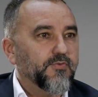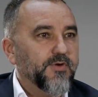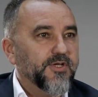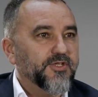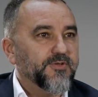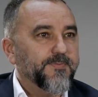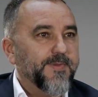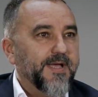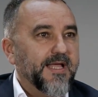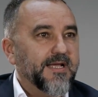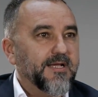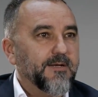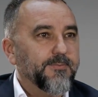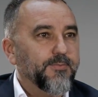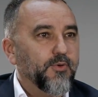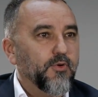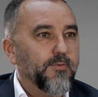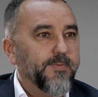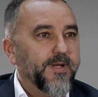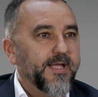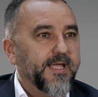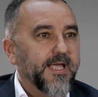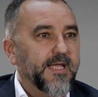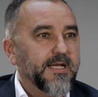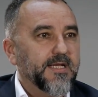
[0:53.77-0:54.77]
Rich Bandler, Paul
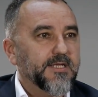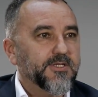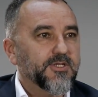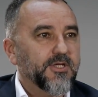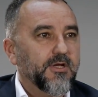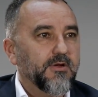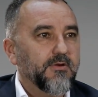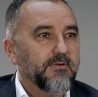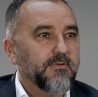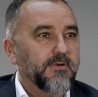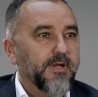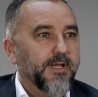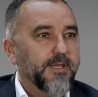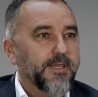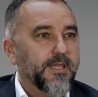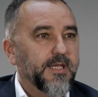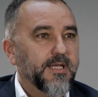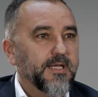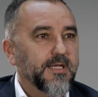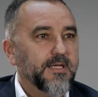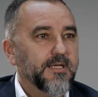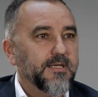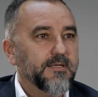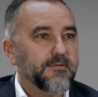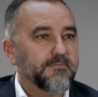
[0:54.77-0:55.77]
McKenna, so I
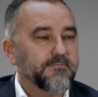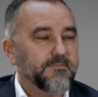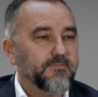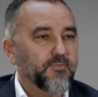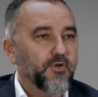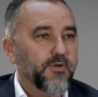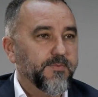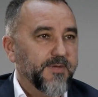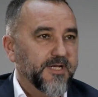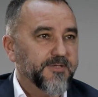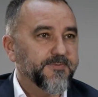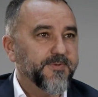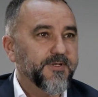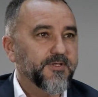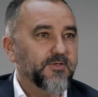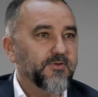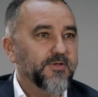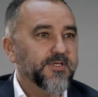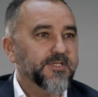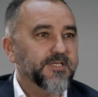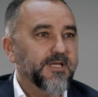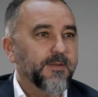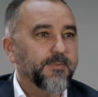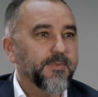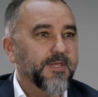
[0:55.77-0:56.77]
think we must be
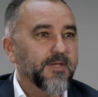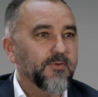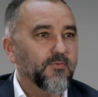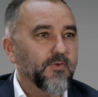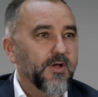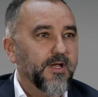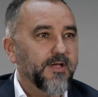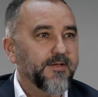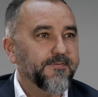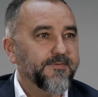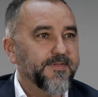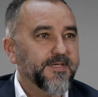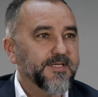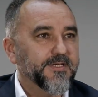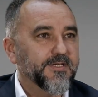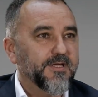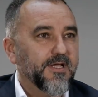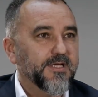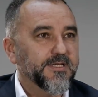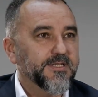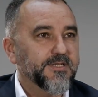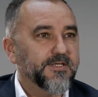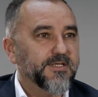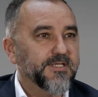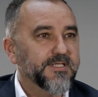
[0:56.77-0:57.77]
doing something right if these
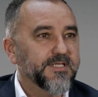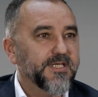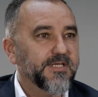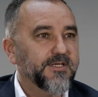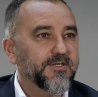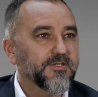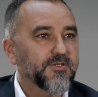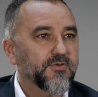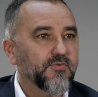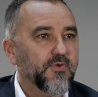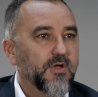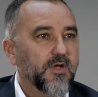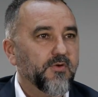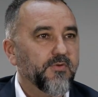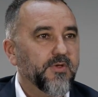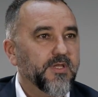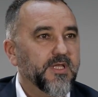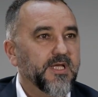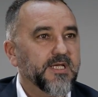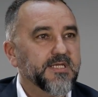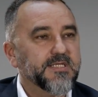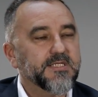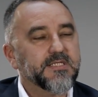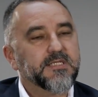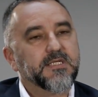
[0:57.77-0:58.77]
guys continue to work with
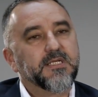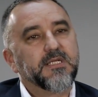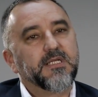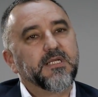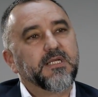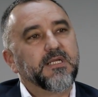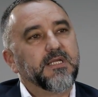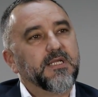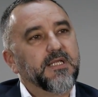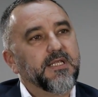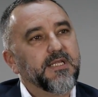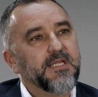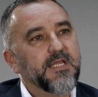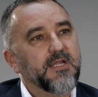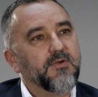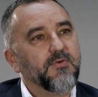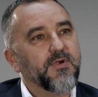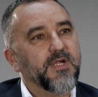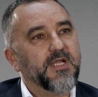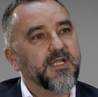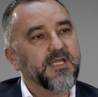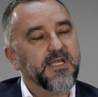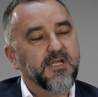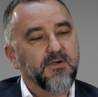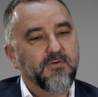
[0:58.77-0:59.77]
us year
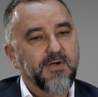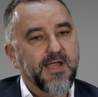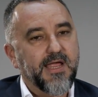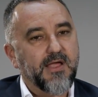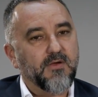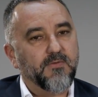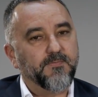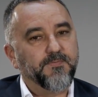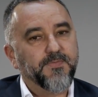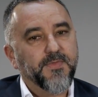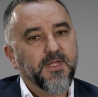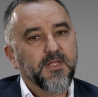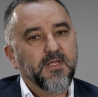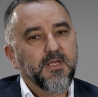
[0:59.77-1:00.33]
in, year out.